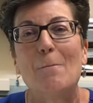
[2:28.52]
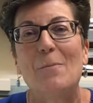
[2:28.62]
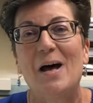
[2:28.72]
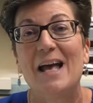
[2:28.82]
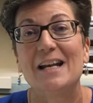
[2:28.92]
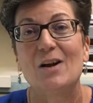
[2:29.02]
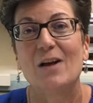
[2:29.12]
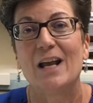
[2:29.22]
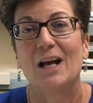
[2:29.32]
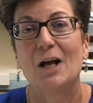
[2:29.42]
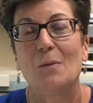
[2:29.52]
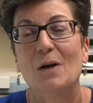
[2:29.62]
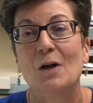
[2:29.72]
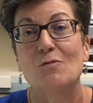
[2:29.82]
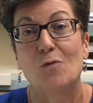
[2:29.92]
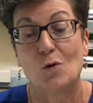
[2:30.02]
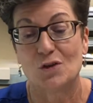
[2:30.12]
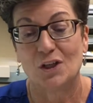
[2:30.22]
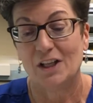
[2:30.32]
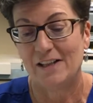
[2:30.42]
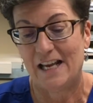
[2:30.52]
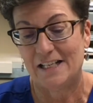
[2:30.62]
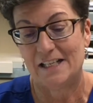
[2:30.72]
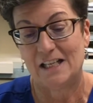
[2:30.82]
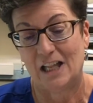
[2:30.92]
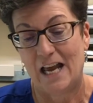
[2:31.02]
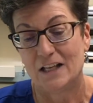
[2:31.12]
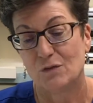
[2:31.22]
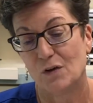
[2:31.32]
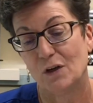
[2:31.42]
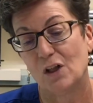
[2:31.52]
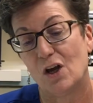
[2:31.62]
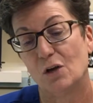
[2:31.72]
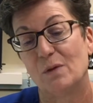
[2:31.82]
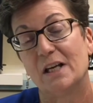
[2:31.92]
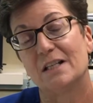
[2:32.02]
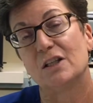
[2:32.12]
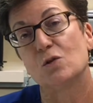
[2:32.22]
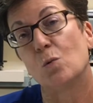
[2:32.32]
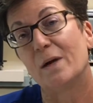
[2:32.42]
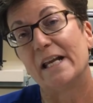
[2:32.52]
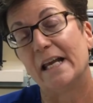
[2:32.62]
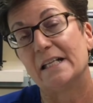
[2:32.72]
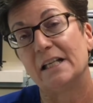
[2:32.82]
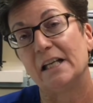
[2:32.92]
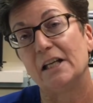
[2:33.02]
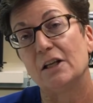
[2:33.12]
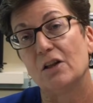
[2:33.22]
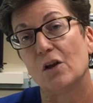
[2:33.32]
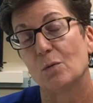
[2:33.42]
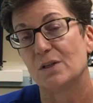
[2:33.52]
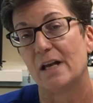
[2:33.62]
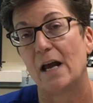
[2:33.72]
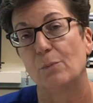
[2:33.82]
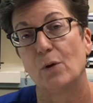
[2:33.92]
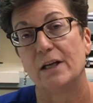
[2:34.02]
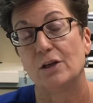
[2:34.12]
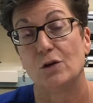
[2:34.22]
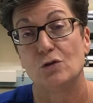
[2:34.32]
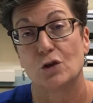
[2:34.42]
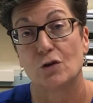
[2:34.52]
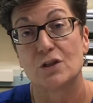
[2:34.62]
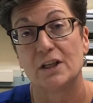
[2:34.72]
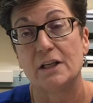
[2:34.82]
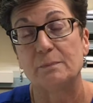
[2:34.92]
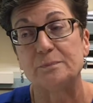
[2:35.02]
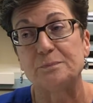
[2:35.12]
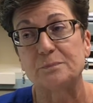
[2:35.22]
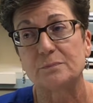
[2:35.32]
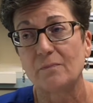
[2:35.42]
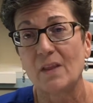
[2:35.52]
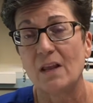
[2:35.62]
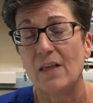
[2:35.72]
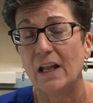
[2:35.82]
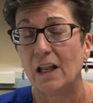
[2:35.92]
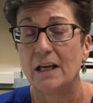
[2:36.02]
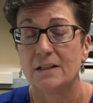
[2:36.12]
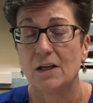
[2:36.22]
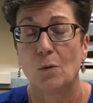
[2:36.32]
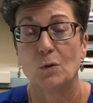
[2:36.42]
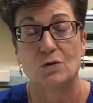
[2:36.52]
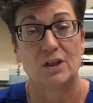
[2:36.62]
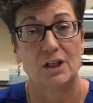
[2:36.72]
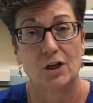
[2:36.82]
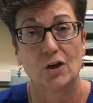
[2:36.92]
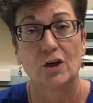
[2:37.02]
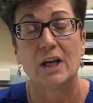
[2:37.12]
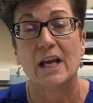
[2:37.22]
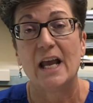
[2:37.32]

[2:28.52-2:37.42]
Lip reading: But unfortunately, that didn't last very long, because in 2018, there was an outbreak in New Jersey that lasted almost a year.